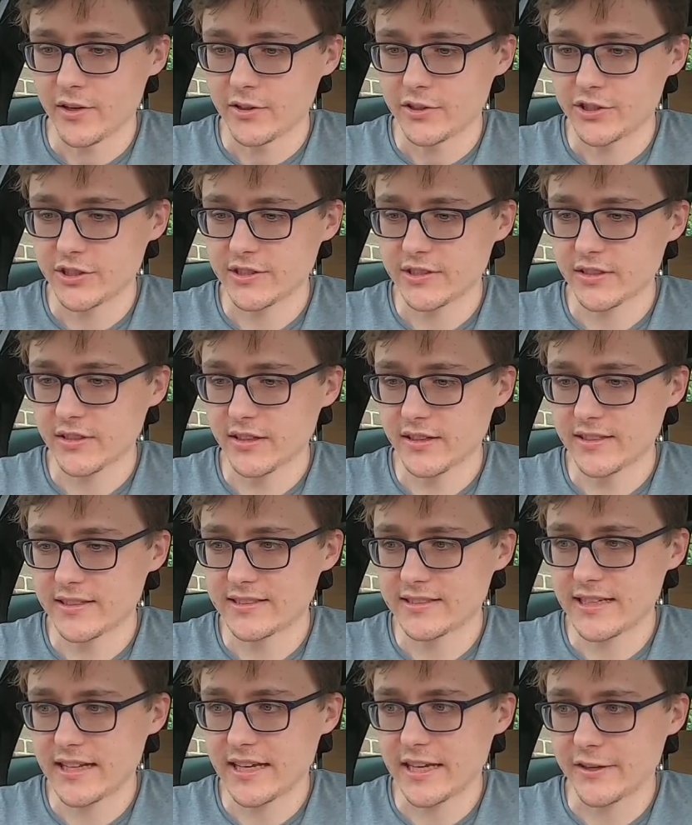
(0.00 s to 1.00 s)
Just to kind of
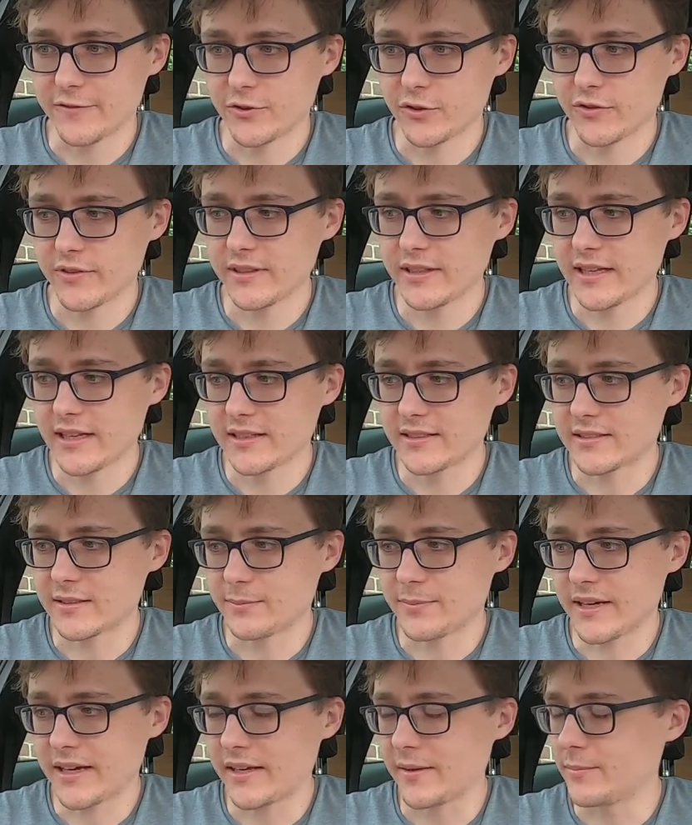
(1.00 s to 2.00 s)
say, if you're in that
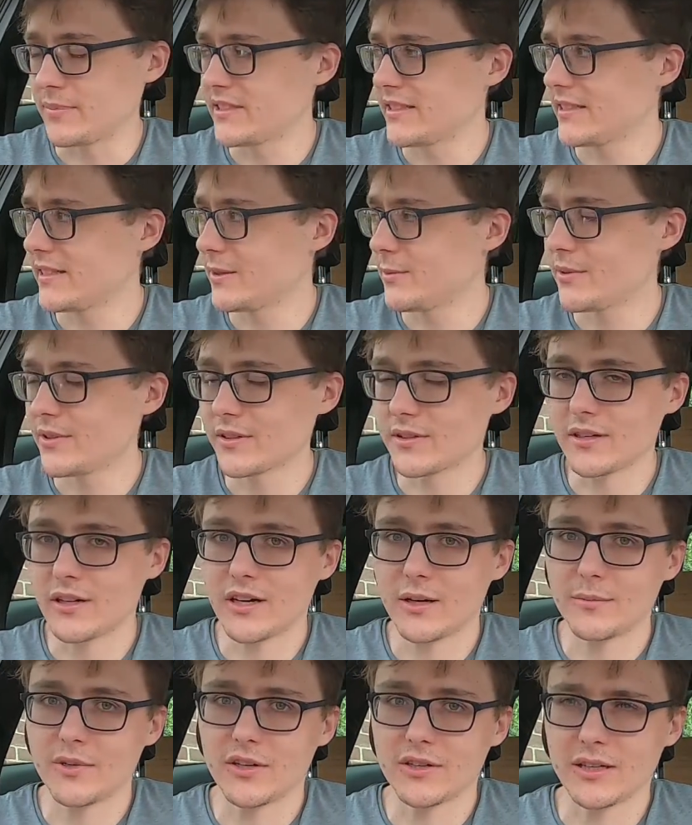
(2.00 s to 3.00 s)
debate, particularly with the
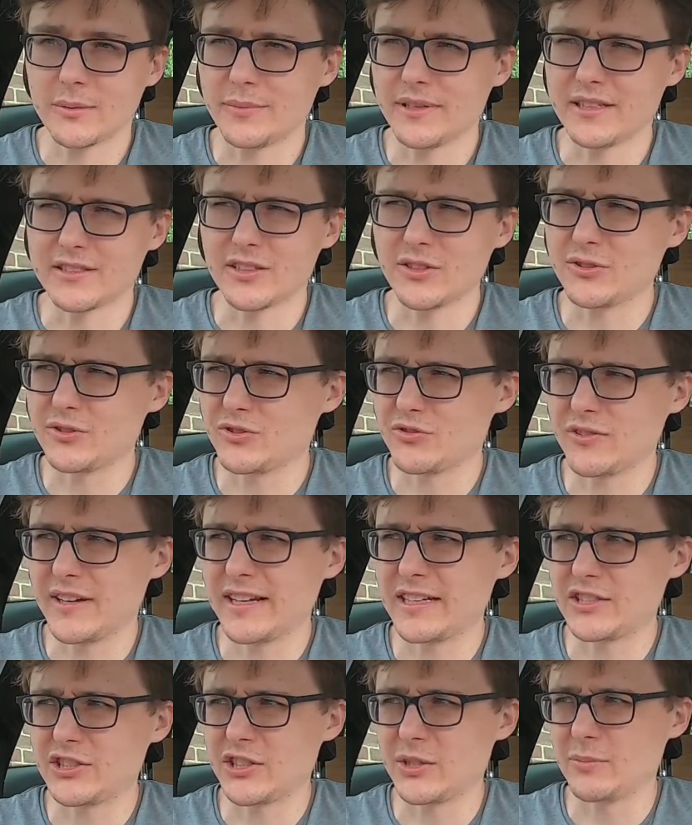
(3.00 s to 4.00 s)
car market being so
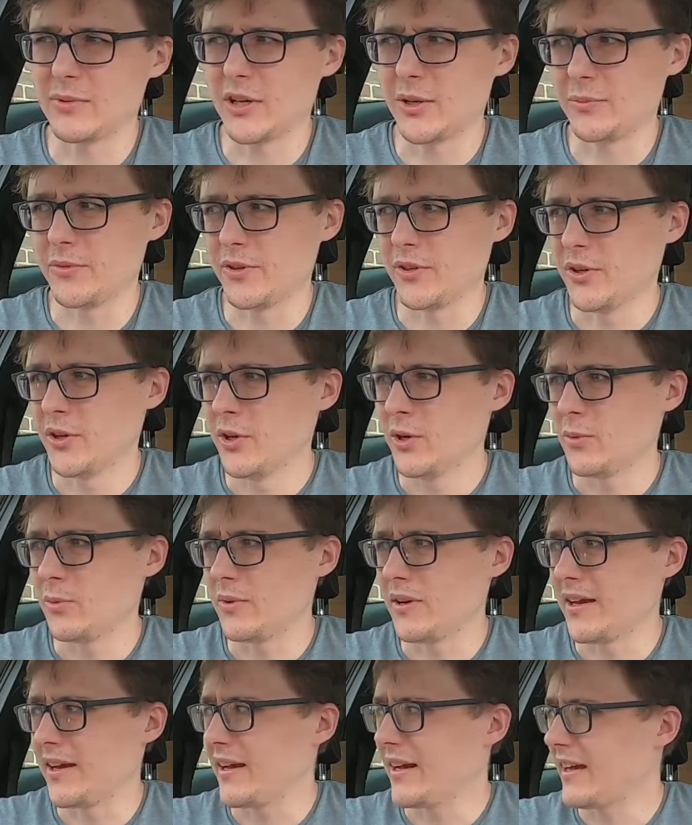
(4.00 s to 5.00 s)
strange at the moment,
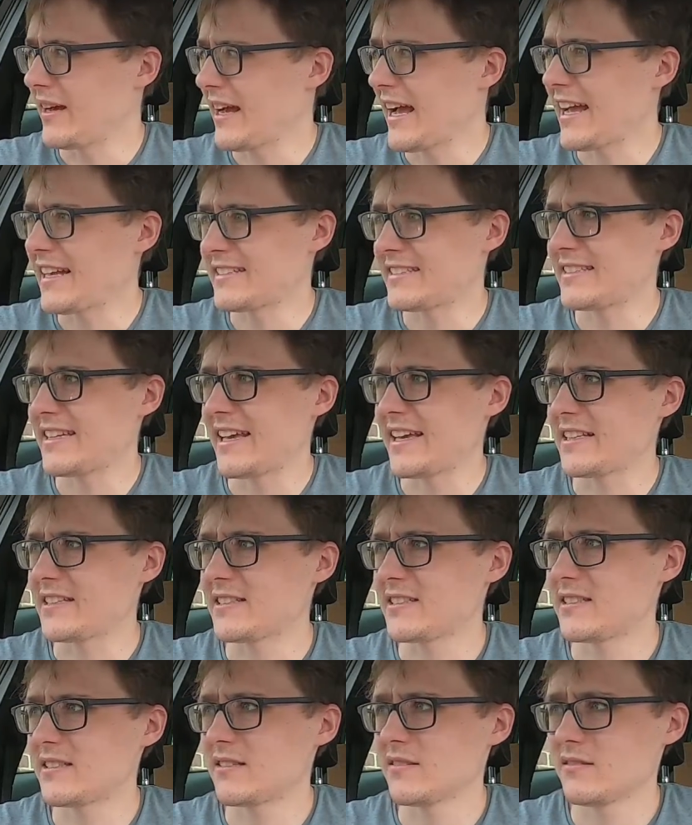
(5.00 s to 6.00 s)
where
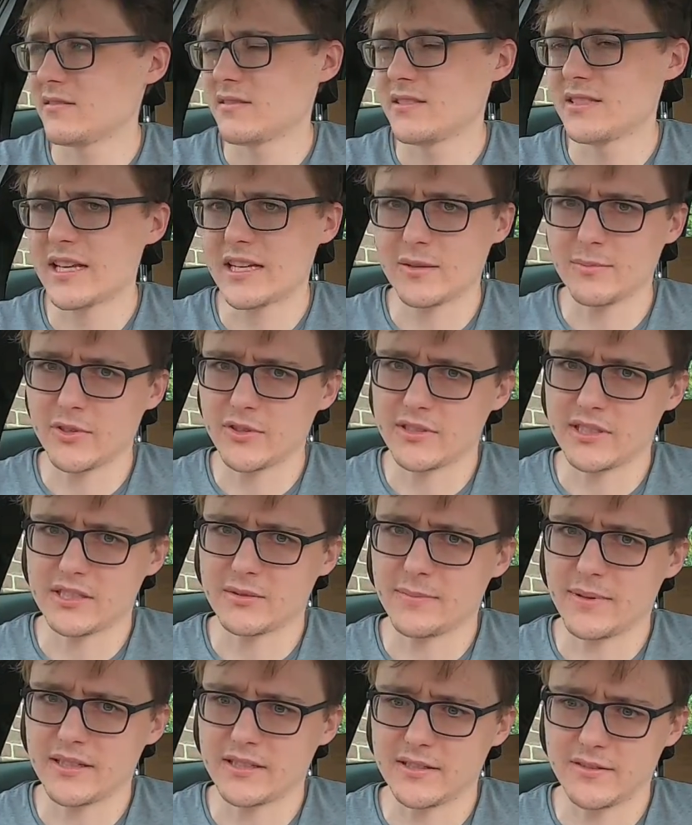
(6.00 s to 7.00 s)
assets, second most
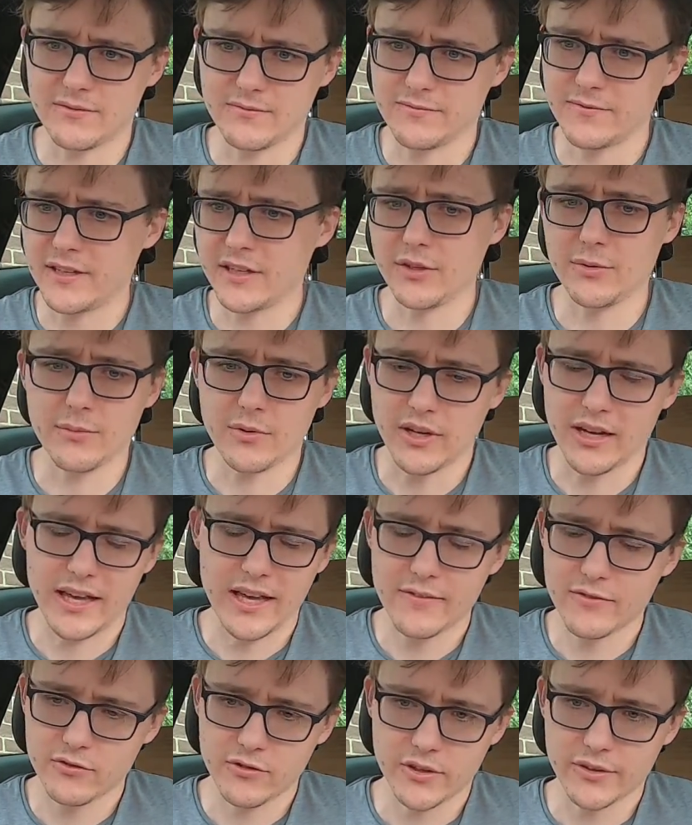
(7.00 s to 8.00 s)
expensive thing you might
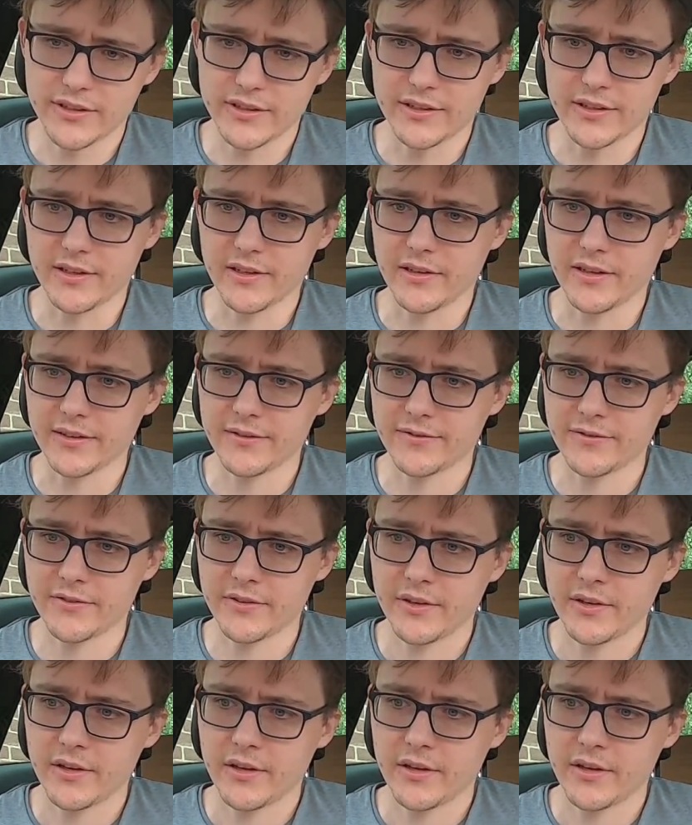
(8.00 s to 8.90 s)
ever own in your life,